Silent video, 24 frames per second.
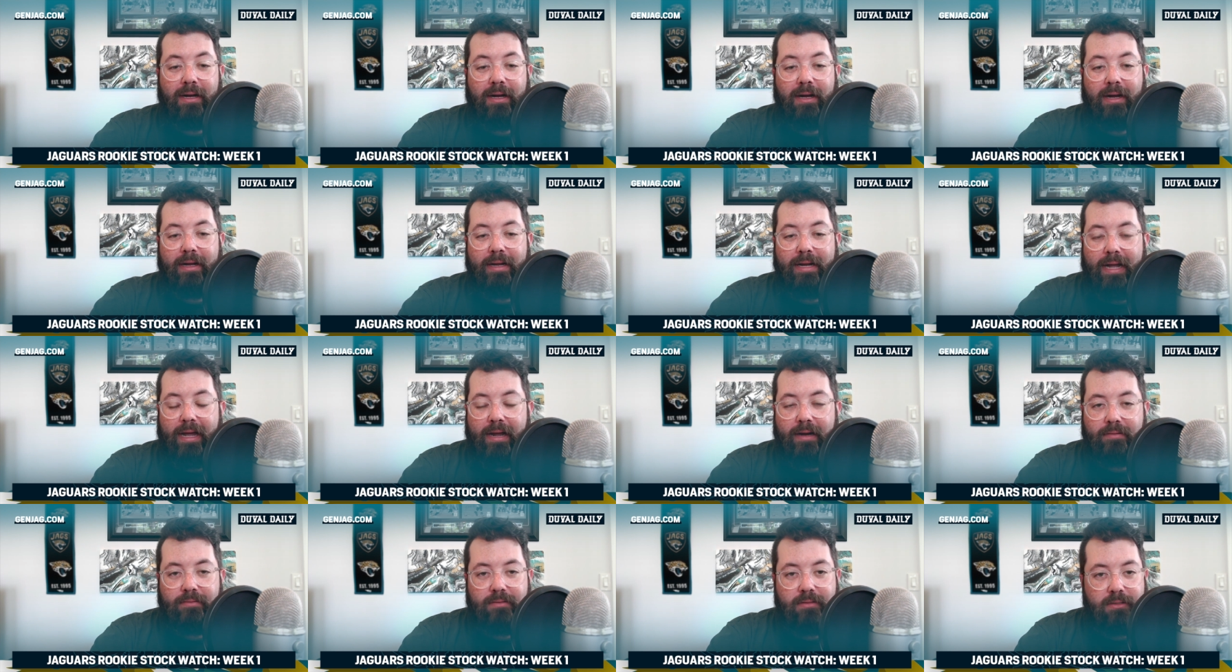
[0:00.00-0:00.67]
Uh, he
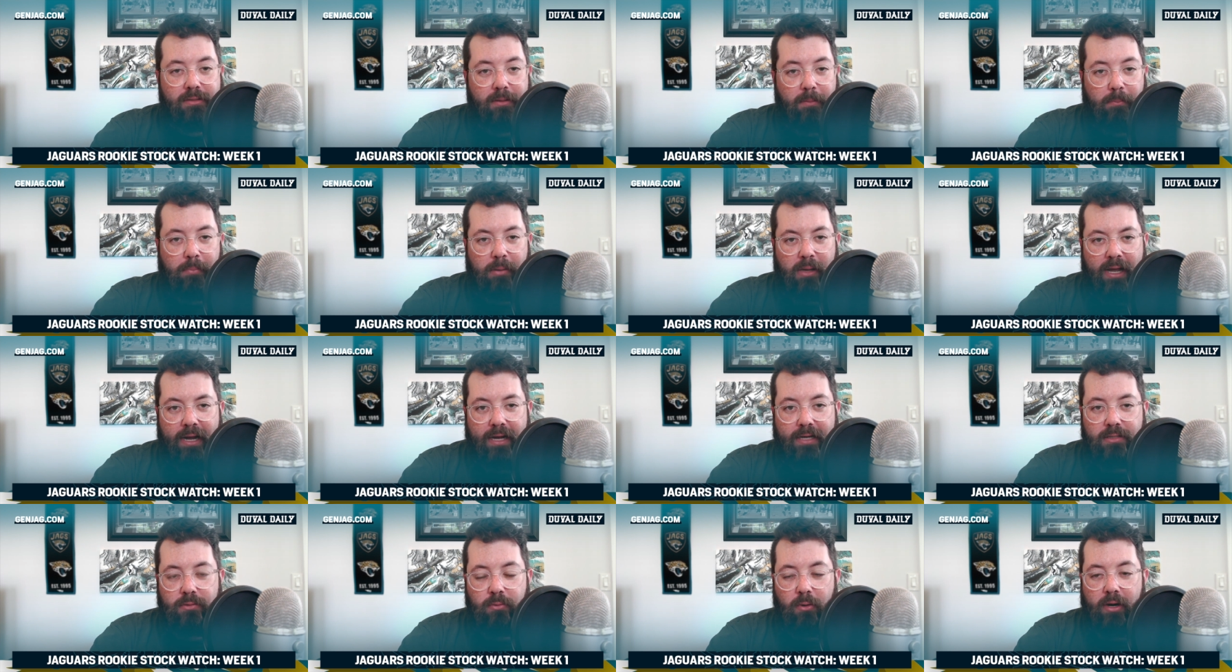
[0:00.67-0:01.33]
had some
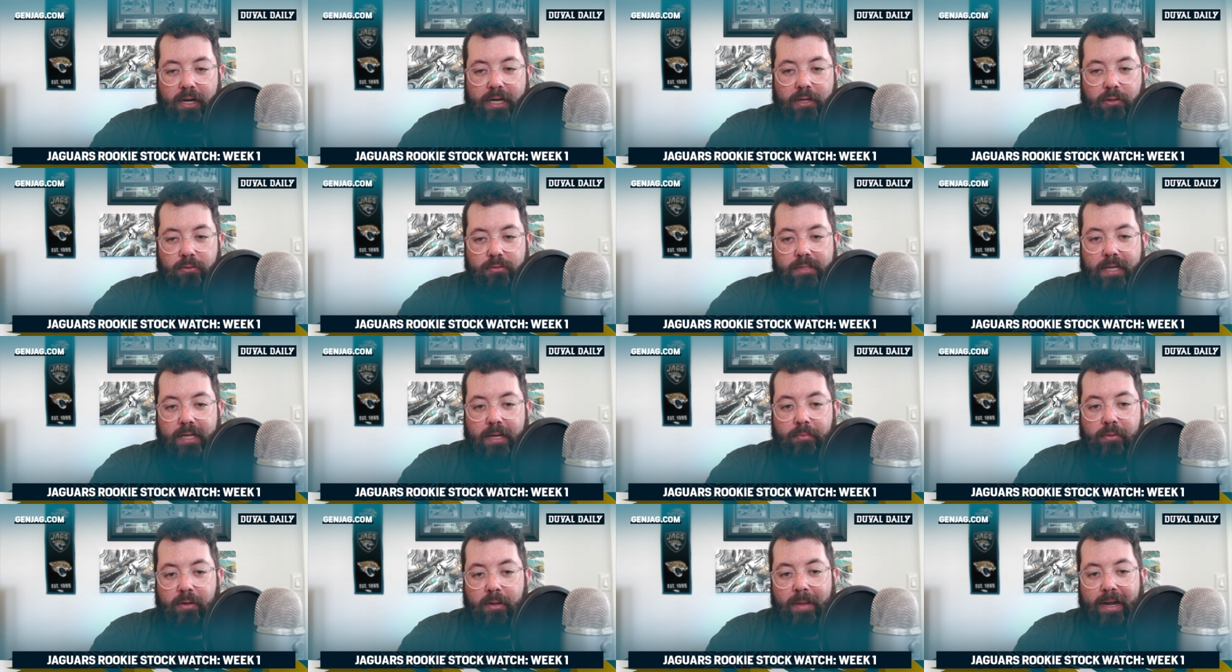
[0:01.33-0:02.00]
plays where he was
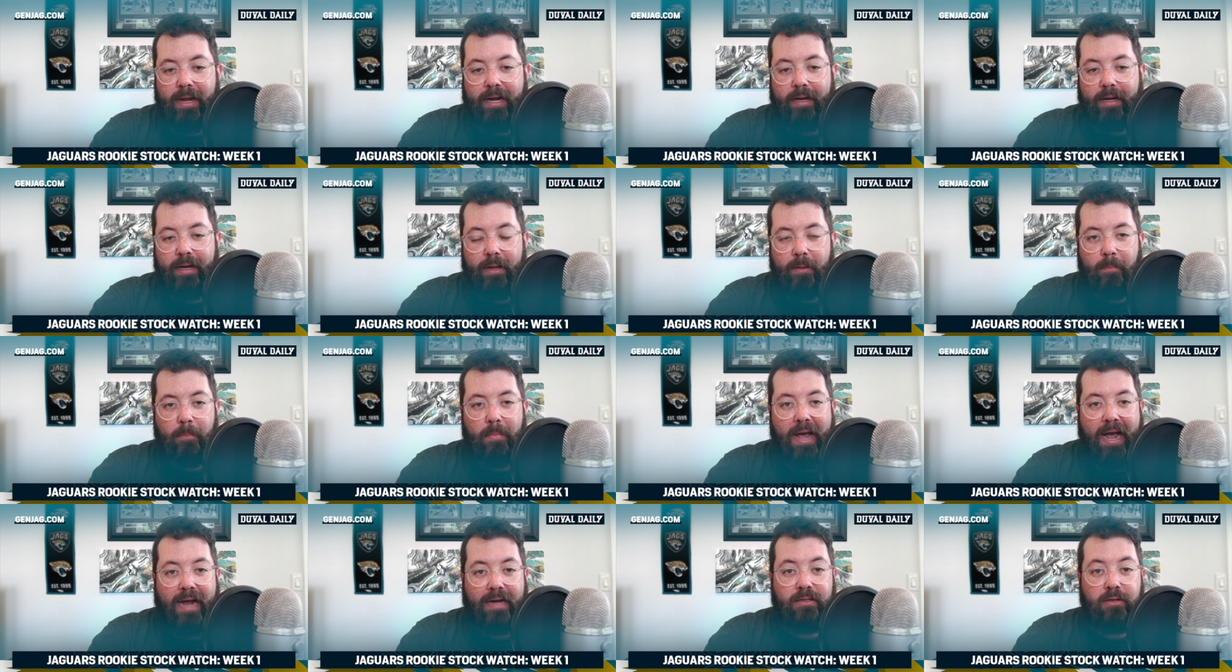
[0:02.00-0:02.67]
able to make an
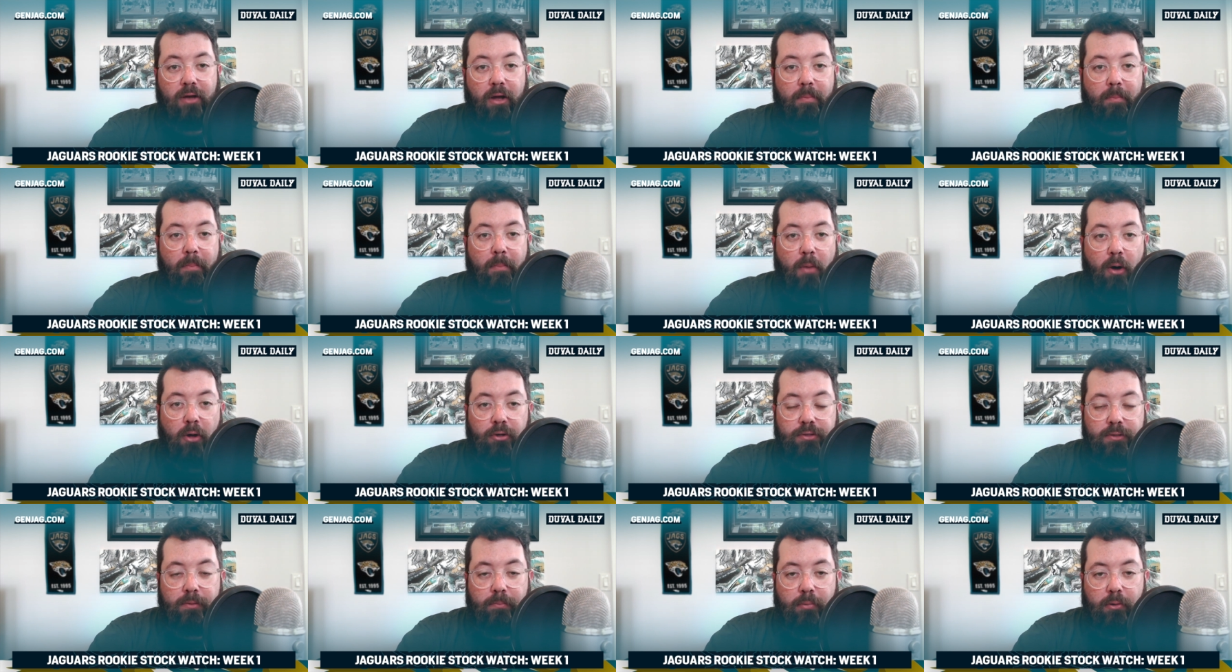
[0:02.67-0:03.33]
impact on
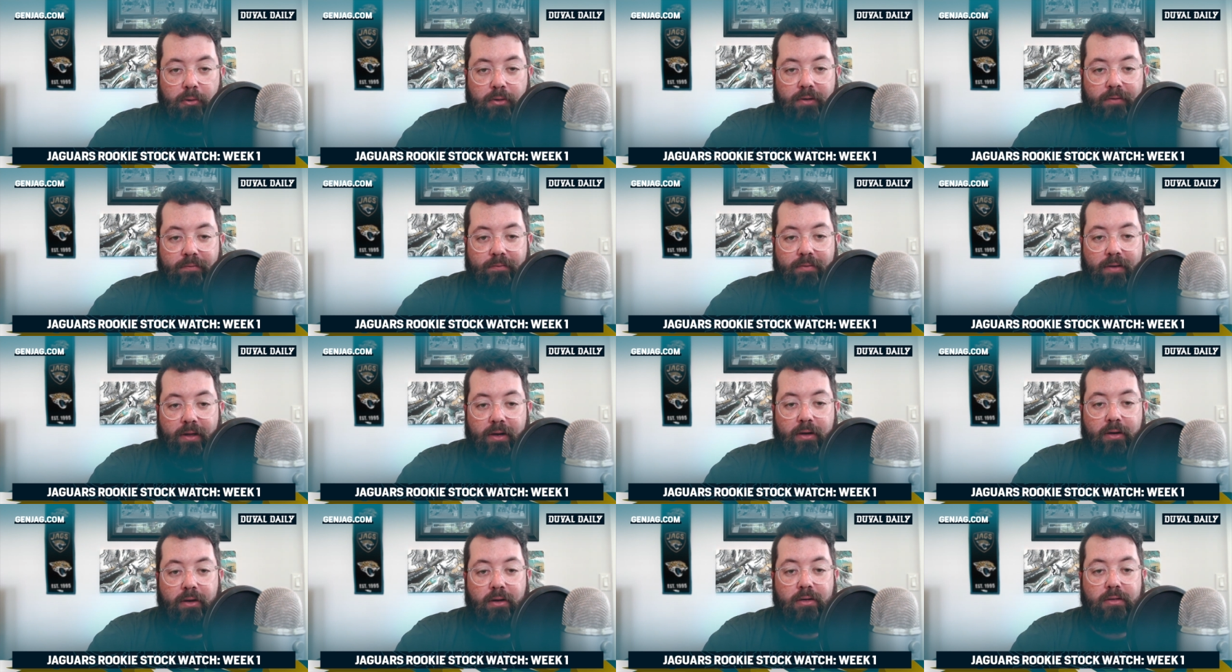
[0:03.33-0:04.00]
multiple
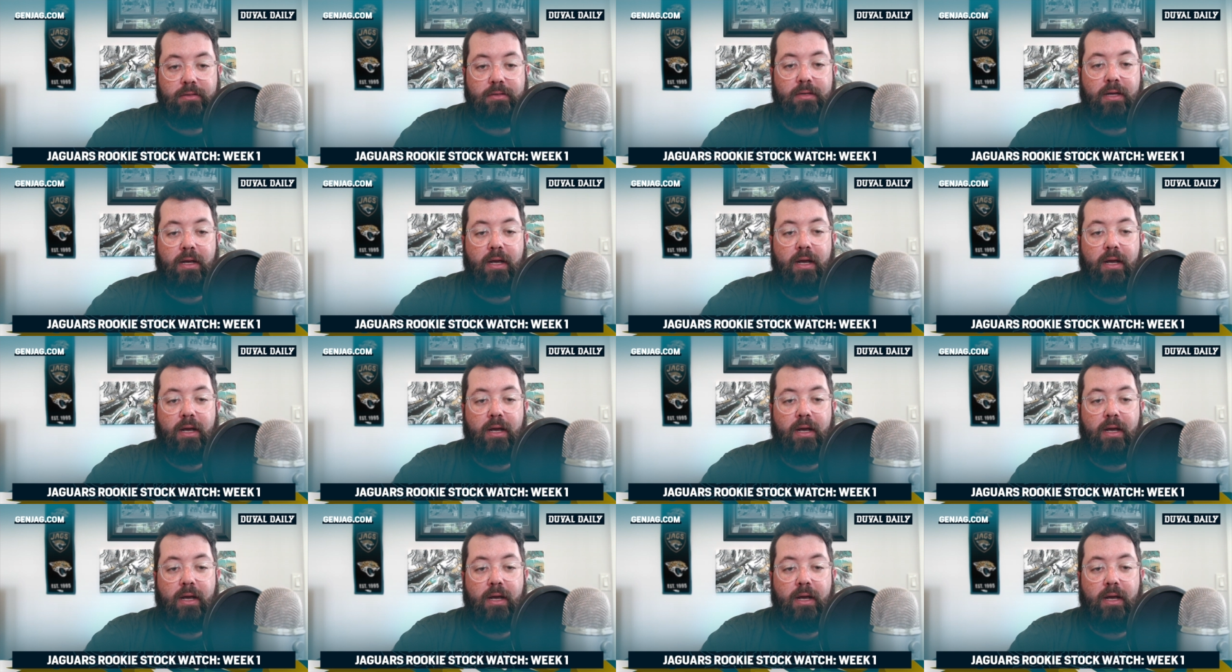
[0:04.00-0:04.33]
defenders